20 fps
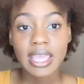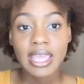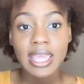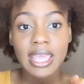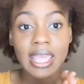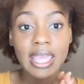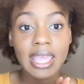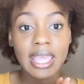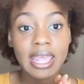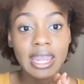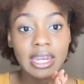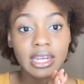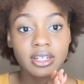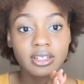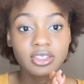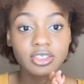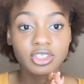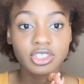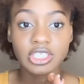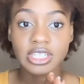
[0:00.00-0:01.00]
and
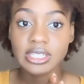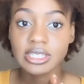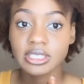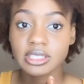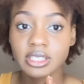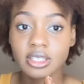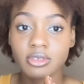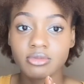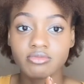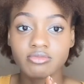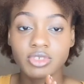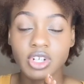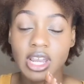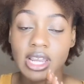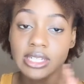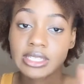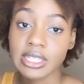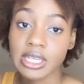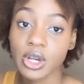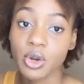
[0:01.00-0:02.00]
just
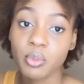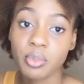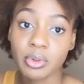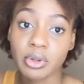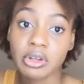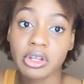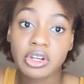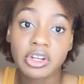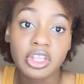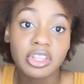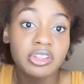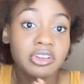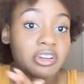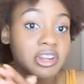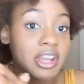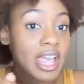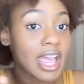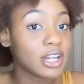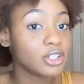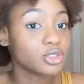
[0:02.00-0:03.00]
trying to help another
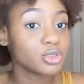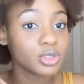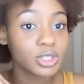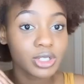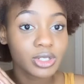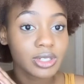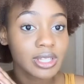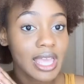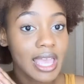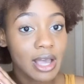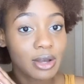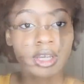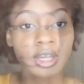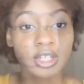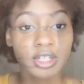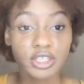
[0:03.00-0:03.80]
natural girl out.